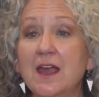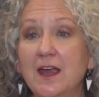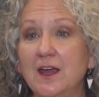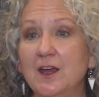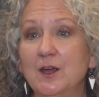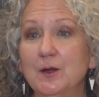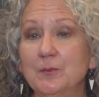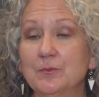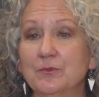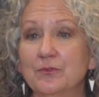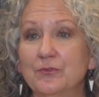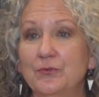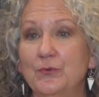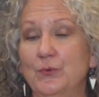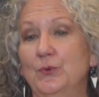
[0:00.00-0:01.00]
came
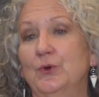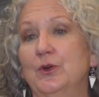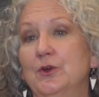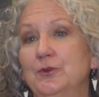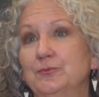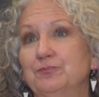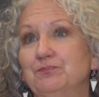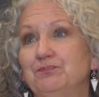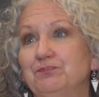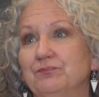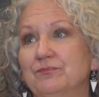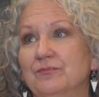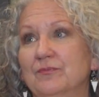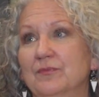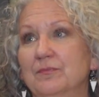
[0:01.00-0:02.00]
from
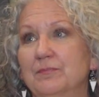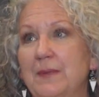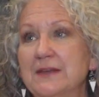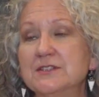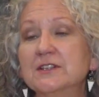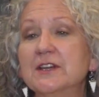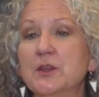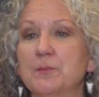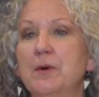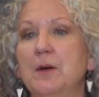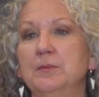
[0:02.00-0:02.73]
basically the